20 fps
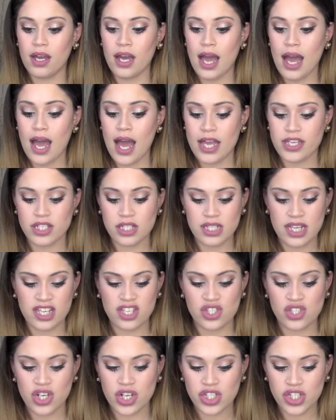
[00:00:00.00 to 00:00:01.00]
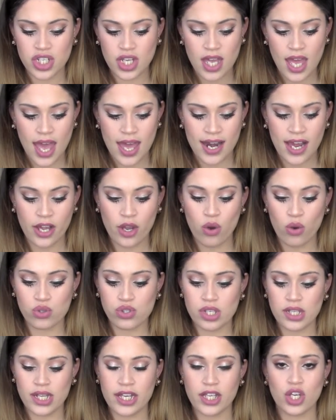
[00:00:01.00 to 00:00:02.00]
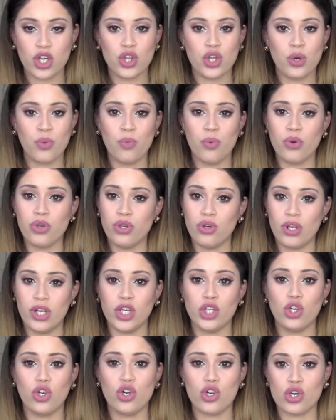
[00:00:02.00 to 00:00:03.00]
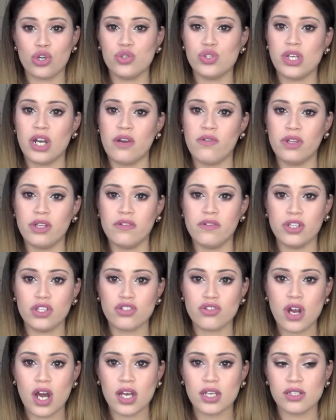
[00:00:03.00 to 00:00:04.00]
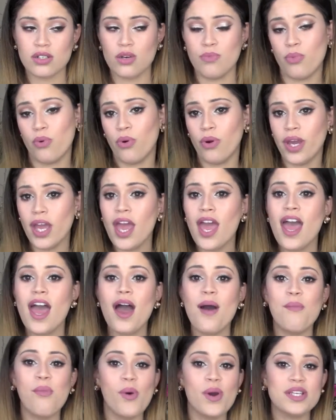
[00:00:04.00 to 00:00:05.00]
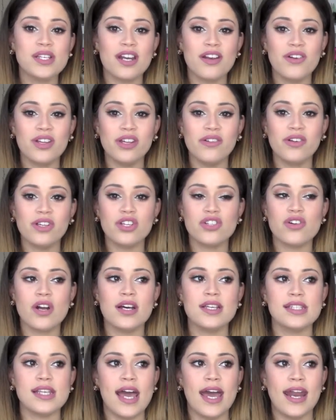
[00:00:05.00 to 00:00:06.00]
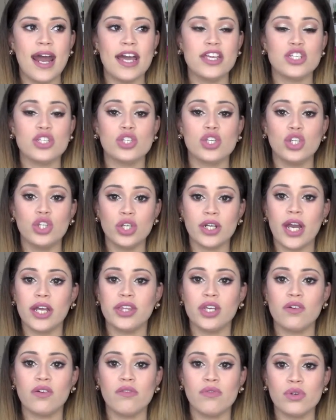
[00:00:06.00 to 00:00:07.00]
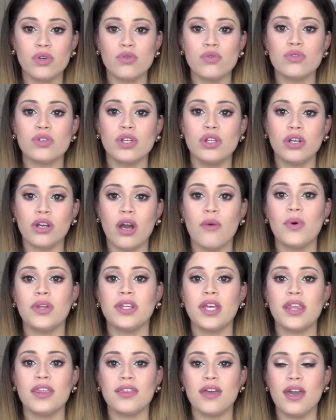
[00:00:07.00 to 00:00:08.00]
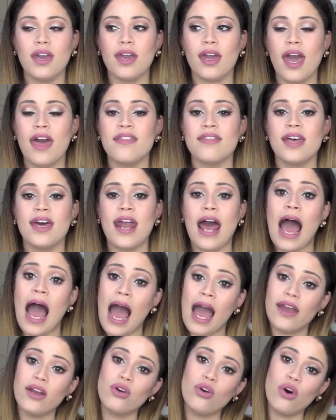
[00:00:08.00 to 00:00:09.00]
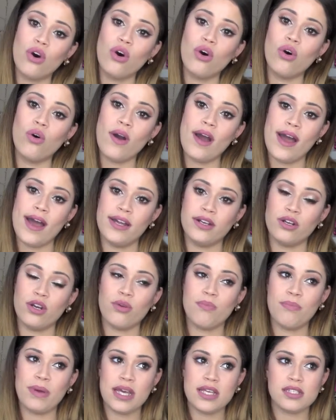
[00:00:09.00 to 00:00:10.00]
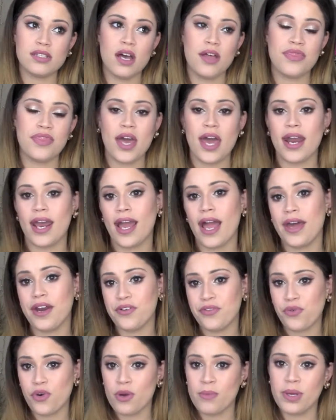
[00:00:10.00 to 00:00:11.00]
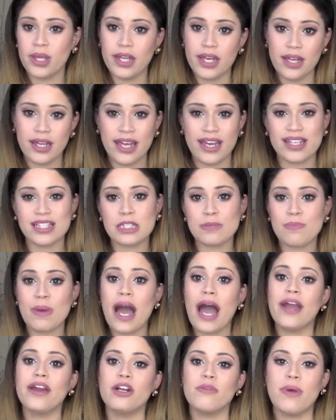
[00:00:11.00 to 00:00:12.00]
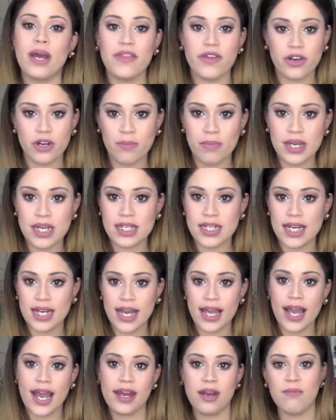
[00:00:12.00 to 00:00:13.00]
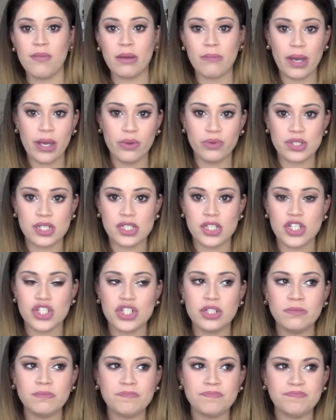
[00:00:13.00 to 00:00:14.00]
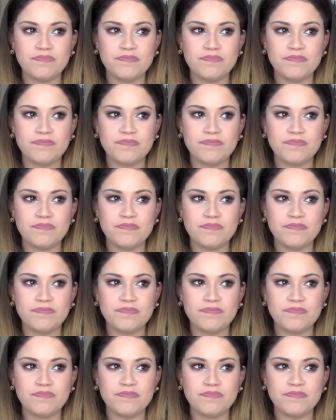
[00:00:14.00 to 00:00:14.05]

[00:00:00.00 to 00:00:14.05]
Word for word: I just like search it, and I go to like the, you know, like the girls that I really, really trust, or boys that I really, really trust, and I just look at their reviews, look at what they think, and then I go, and based on that, I kind of formulate, like, inspired by their opinion, I kind of make my own decision.